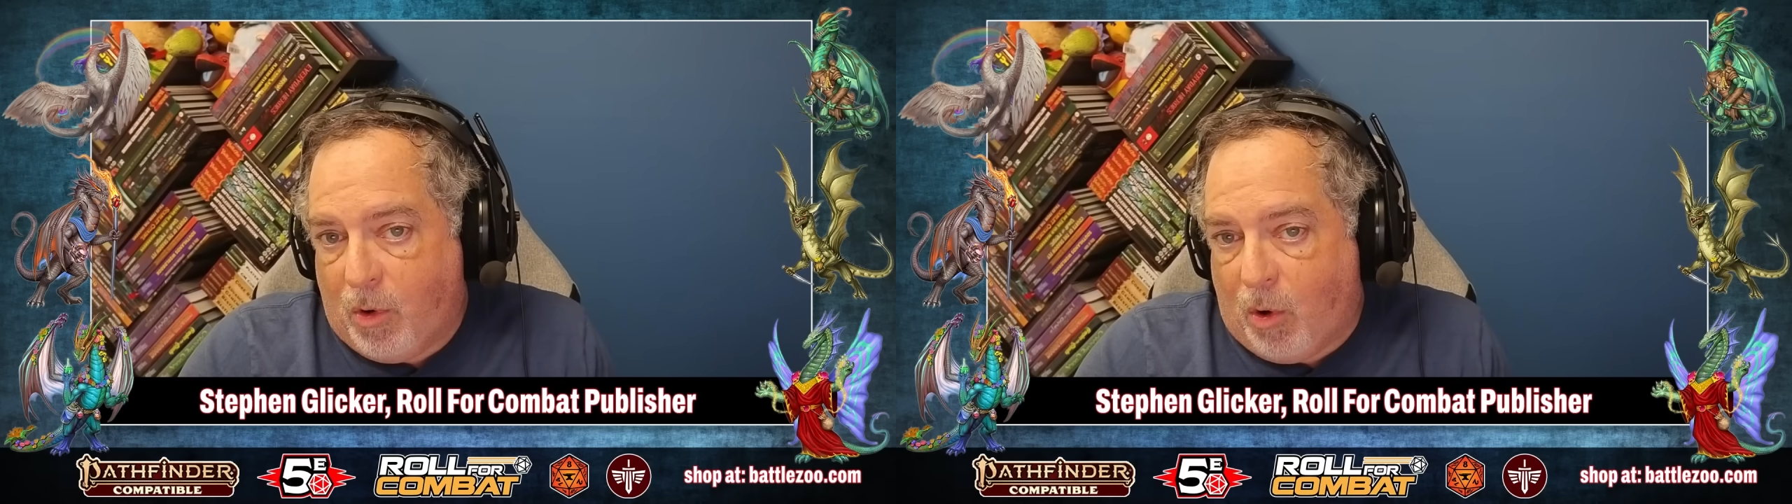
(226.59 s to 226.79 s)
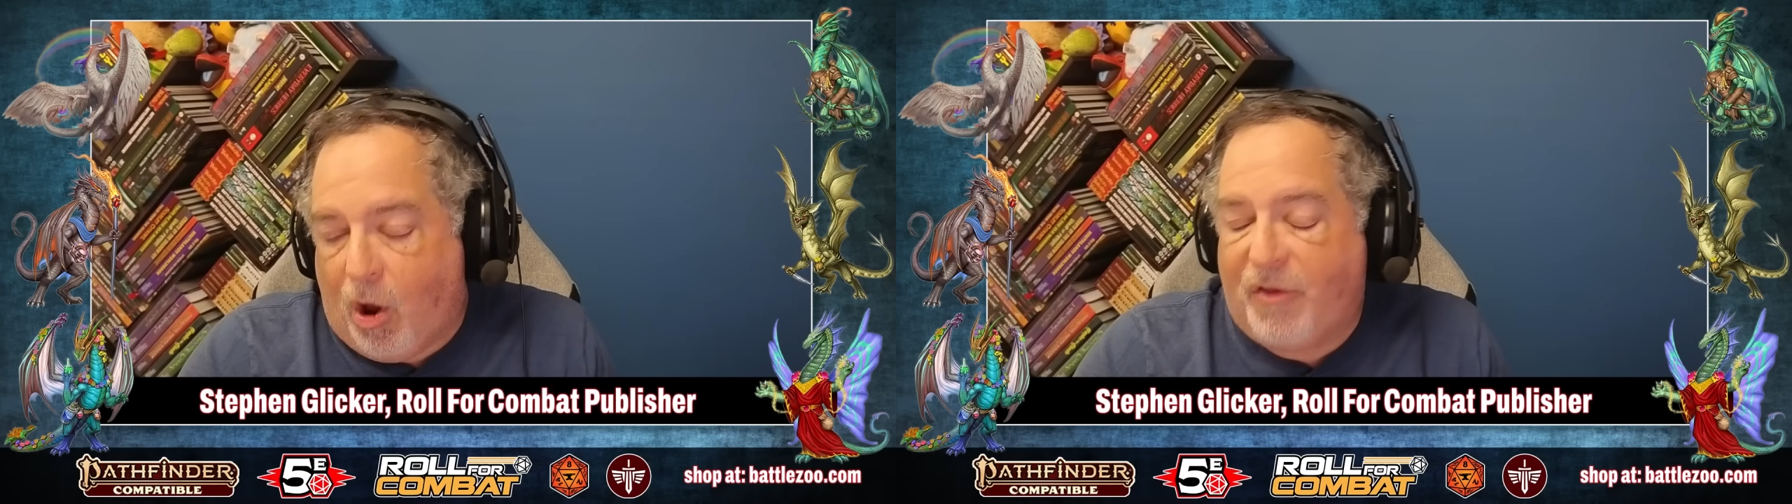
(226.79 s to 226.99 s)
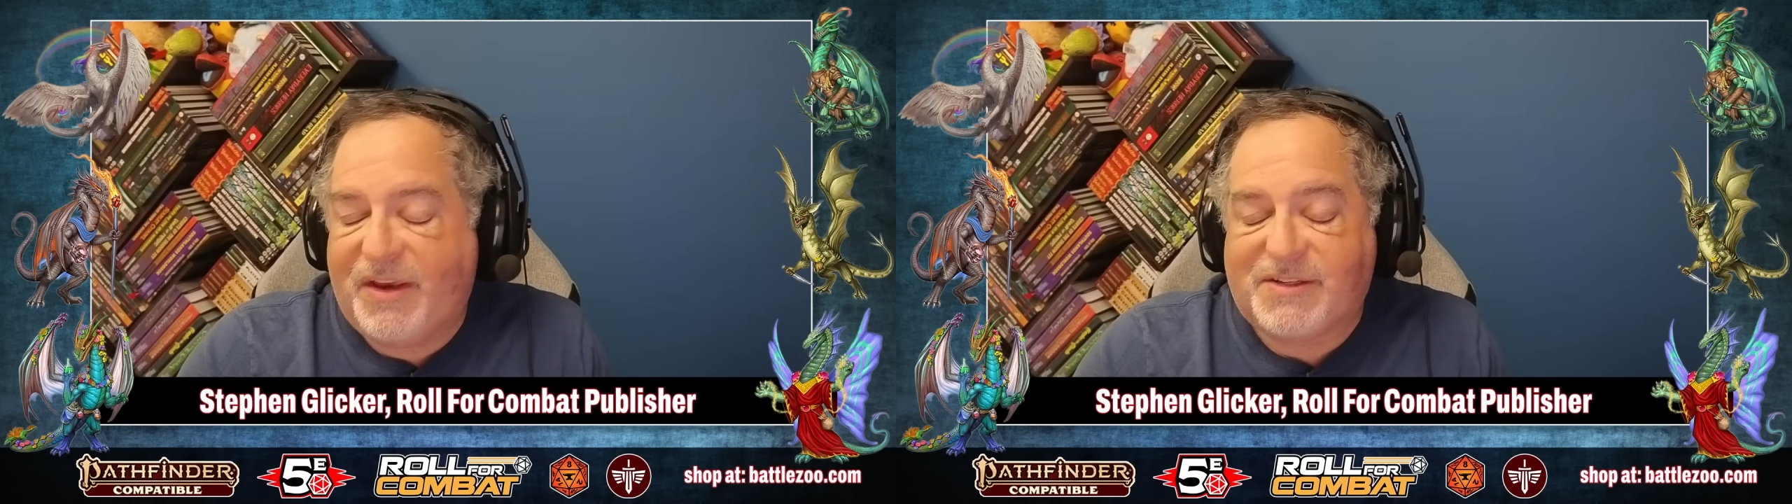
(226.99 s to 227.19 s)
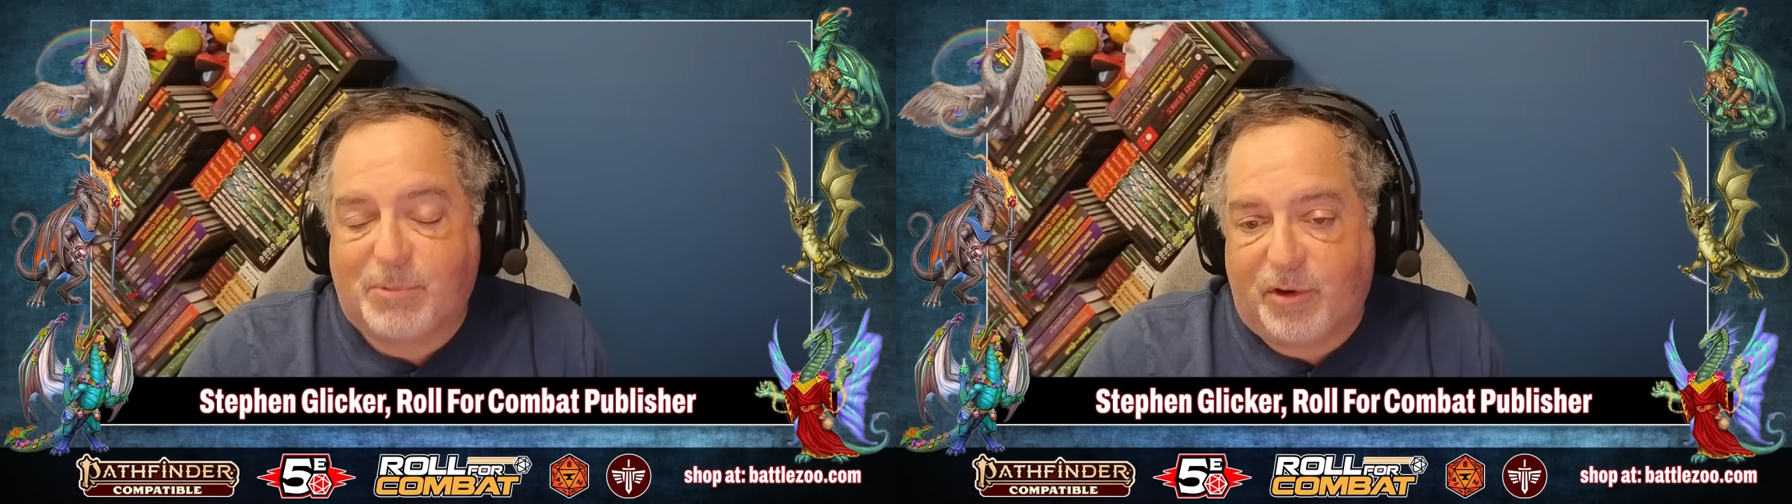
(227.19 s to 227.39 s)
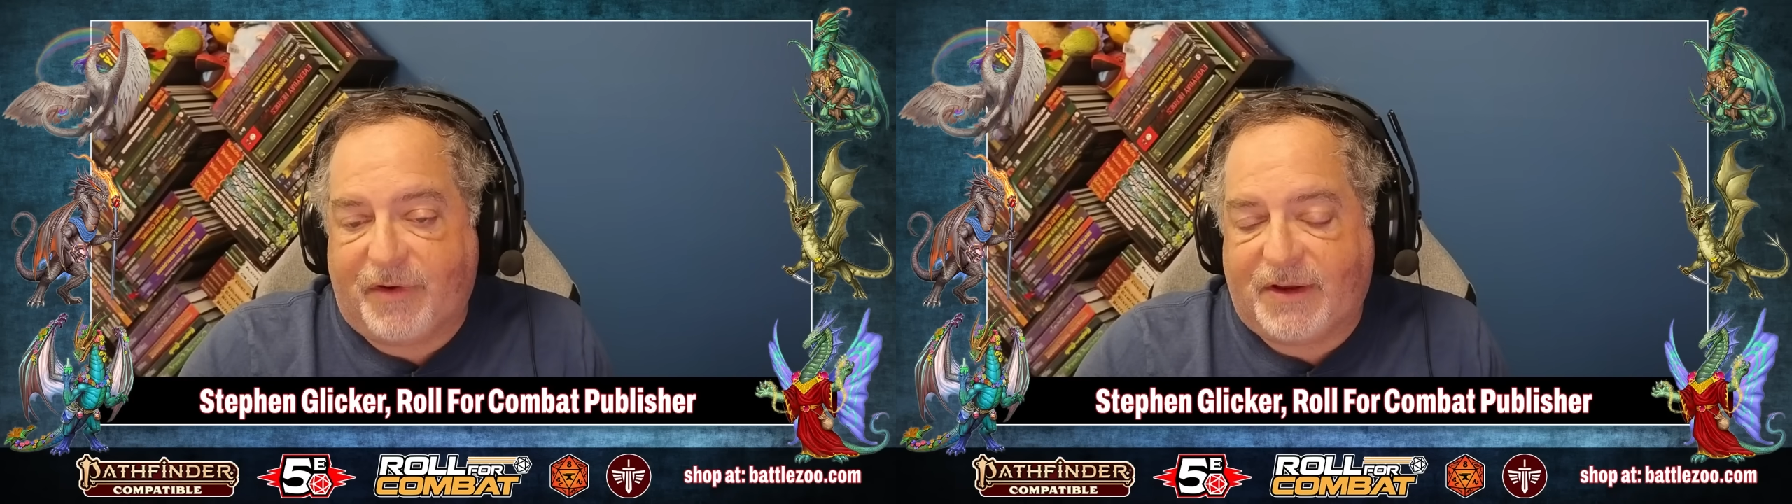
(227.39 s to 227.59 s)
all these
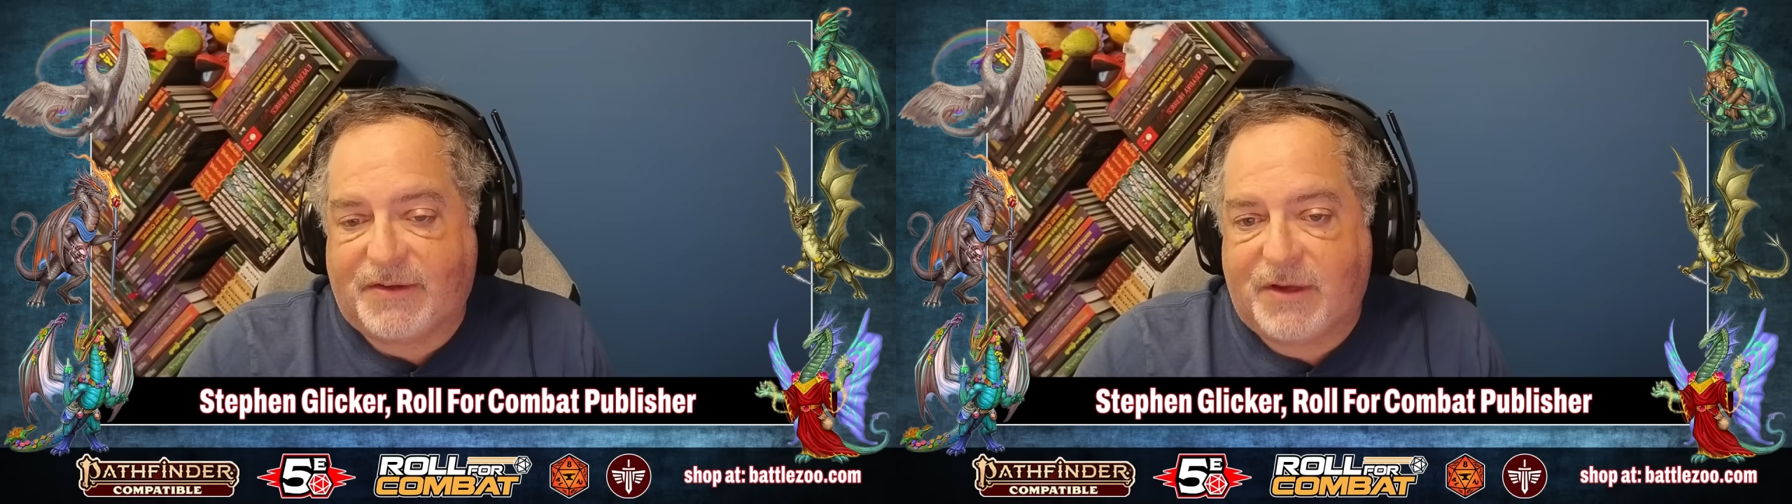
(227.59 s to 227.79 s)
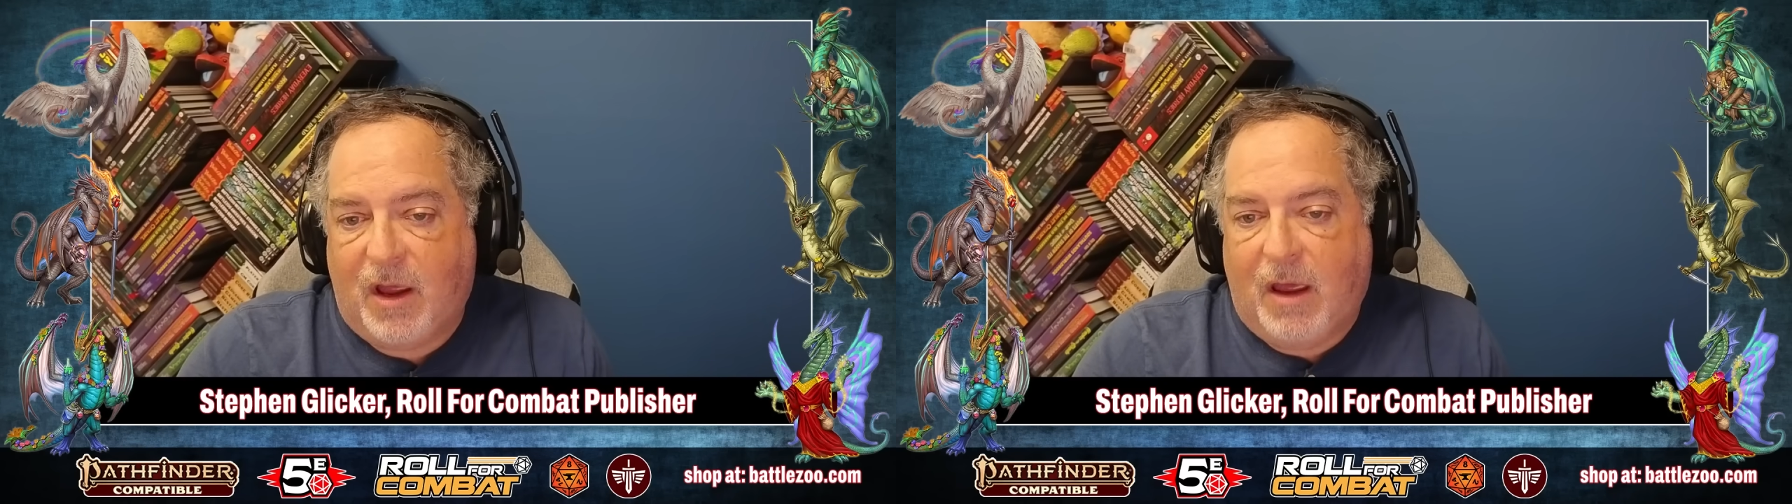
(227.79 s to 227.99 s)
movies